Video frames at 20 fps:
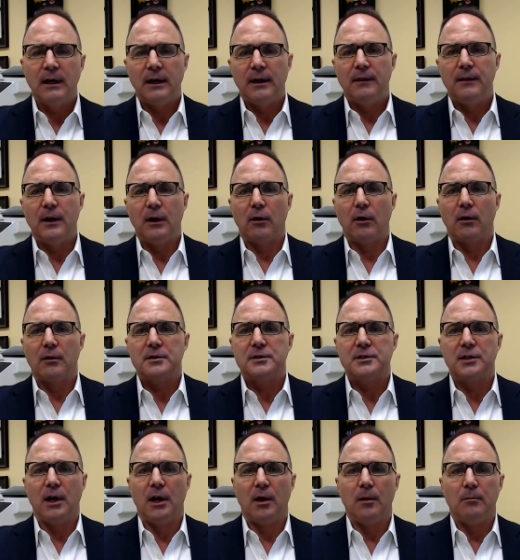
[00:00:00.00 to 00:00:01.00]
There are
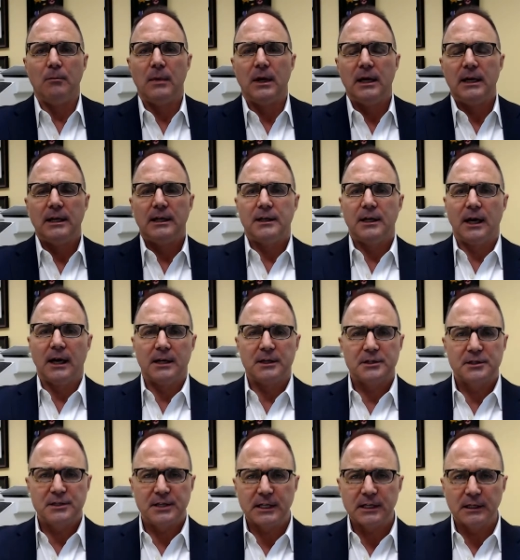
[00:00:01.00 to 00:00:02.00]
some uh,
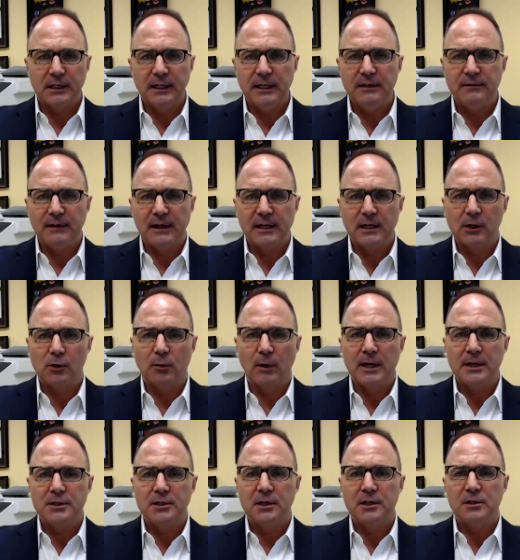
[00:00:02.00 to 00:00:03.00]
sick leave
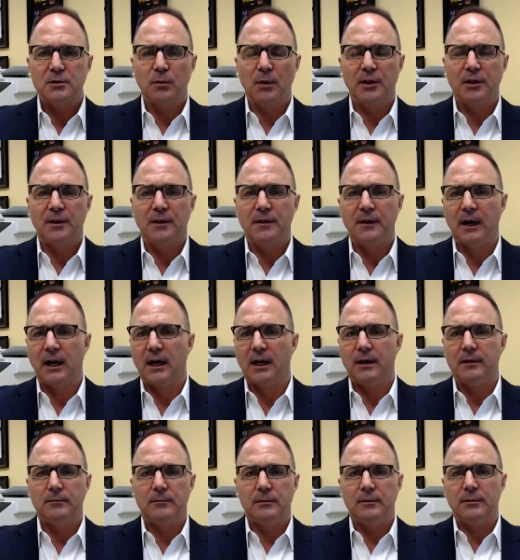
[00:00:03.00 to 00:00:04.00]
integrations with uh,
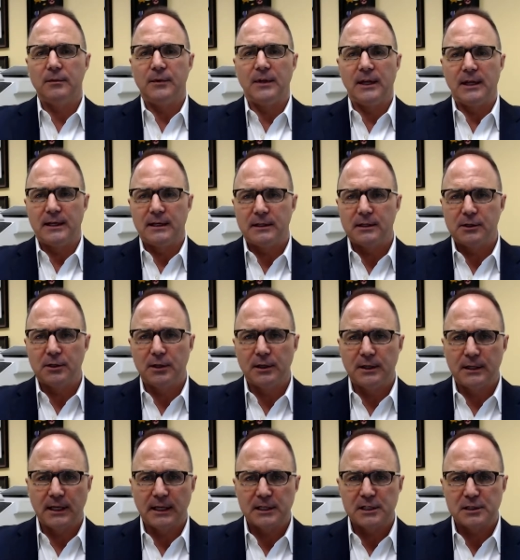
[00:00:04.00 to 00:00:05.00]
that could
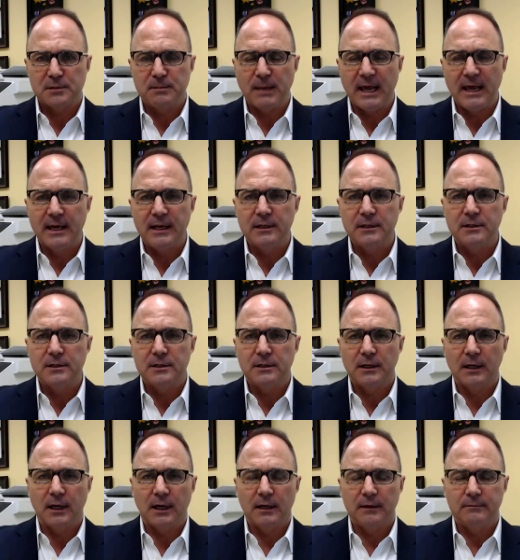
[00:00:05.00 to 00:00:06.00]
expand
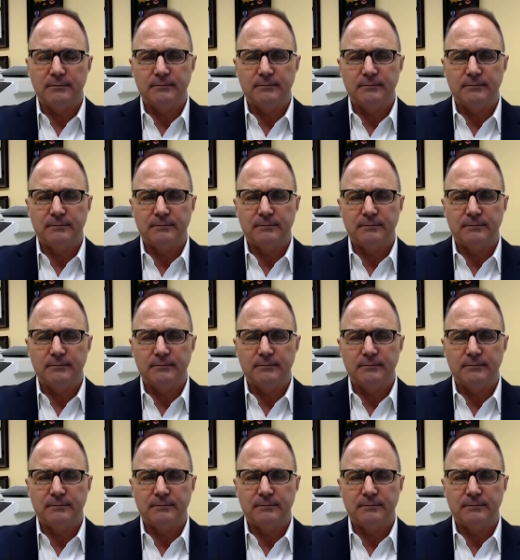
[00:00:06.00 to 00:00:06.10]
uh,